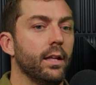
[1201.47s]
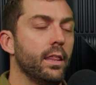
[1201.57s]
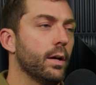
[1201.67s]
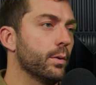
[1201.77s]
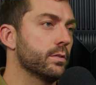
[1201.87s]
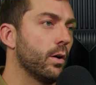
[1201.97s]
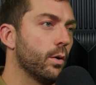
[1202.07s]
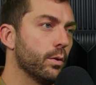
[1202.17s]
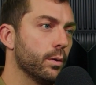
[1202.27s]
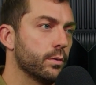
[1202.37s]
There was all
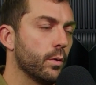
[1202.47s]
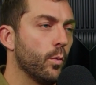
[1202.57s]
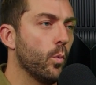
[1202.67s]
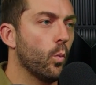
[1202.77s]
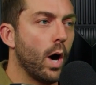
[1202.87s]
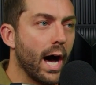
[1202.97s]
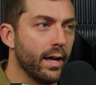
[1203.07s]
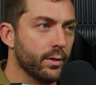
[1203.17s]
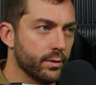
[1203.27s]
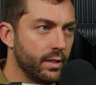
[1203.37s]
those
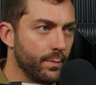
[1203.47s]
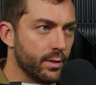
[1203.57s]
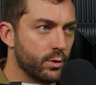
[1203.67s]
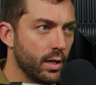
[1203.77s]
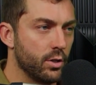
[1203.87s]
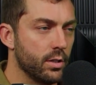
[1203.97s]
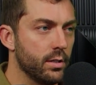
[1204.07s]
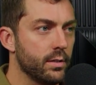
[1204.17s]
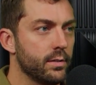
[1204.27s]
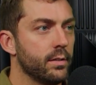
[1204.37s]
wild
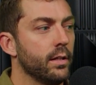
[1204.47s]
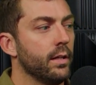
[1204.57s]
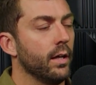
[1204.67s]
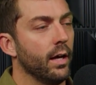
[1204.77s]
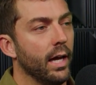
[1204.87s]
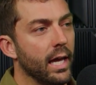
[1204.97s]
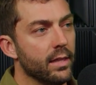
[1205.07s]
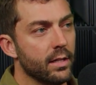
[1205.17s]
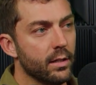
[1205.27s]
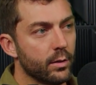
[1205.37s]
demonstrations. In the
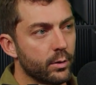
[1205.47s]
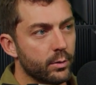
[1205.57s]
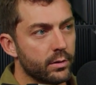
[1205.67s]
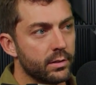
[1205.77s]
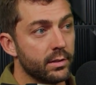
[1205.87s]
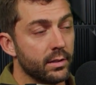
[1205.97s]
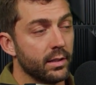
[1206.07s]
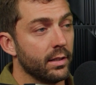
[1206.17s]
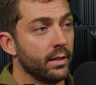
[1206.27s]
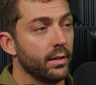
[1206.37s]
news,
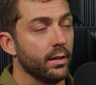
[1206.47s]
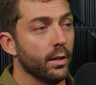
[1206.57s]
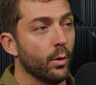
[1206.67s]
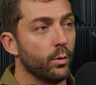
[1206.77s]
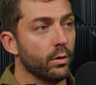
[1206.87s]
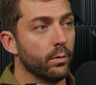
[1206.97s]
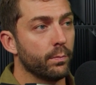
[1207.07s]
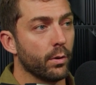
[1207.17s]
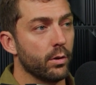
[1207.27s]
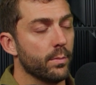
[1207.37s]
local
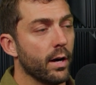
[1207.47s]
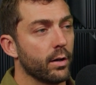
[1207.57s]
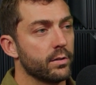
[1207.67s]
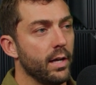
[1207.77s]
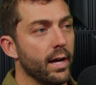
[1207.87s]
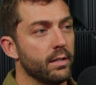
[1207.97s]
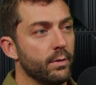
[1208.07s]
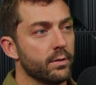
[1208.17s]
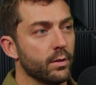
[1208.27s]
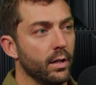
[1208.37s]
pro-democracy
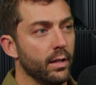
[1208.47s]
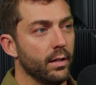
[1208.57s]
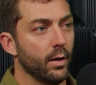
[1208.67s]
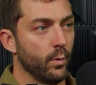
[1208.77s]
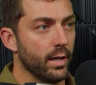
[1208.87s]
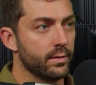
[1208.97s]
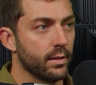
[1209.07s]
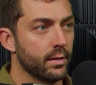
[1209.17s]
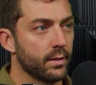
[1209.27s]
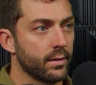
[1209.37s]
activists are getting
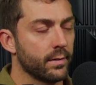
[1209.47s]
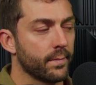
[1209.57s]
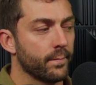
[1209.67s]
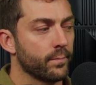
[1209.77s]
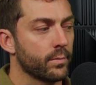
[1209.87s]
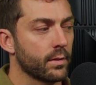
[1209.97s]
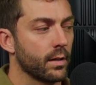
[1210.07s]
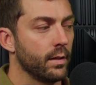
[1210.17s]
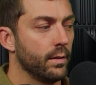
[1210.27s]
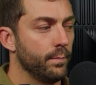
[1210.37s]
arrested.
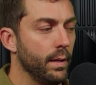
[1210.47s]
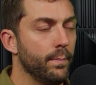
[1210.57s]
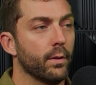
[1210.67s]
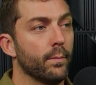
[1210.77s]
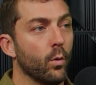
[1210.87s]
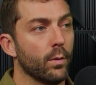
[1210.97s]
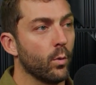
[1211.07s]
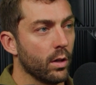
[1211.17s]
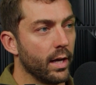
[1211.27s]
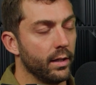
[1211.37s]
People are more and more
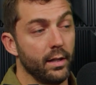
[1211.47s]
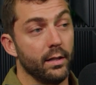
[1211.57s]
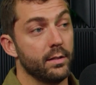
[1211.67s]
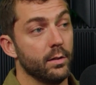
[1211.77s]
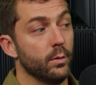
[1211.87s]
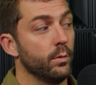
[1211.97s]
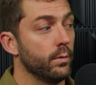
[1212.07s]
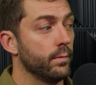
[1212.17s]
likely to